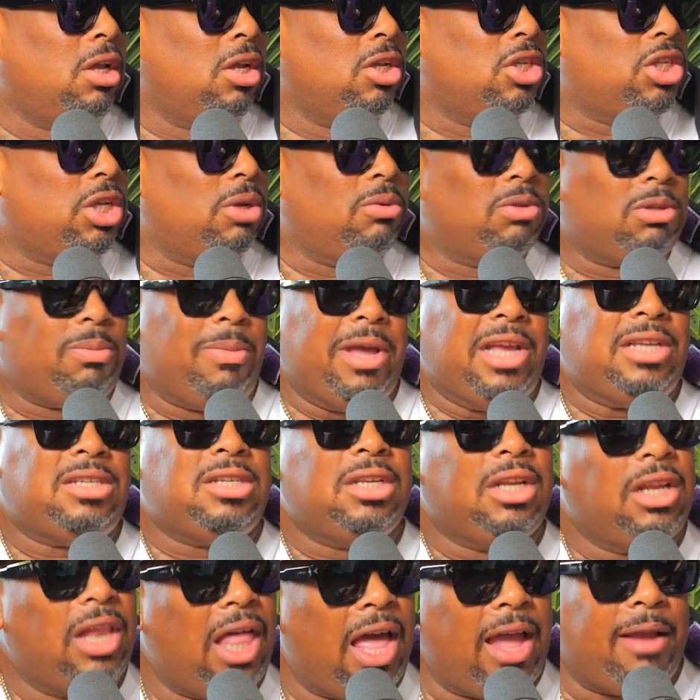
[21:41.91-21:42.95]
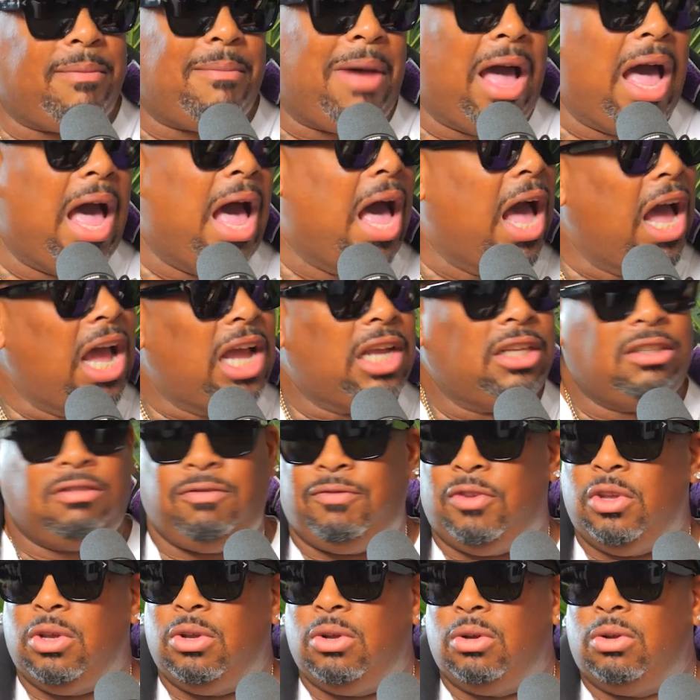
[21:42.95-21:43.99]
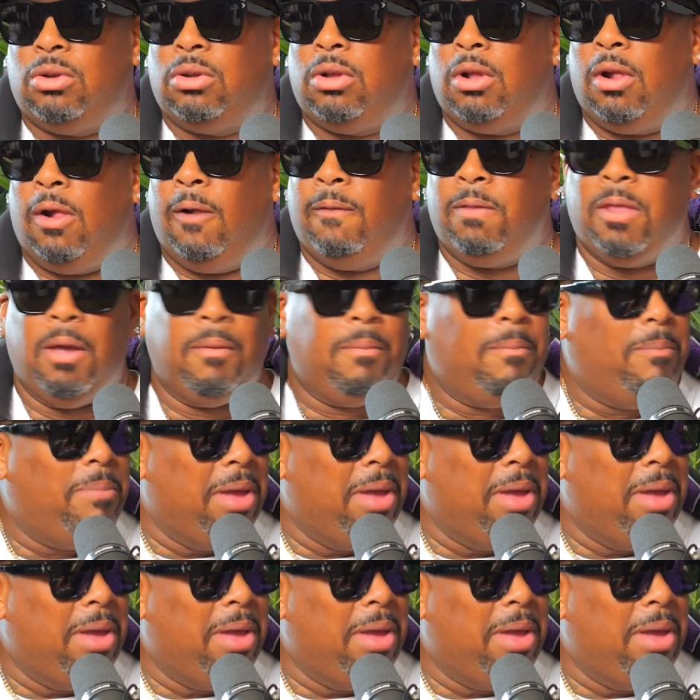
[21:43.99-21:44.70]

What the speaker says: She was basically like, my eyes feel the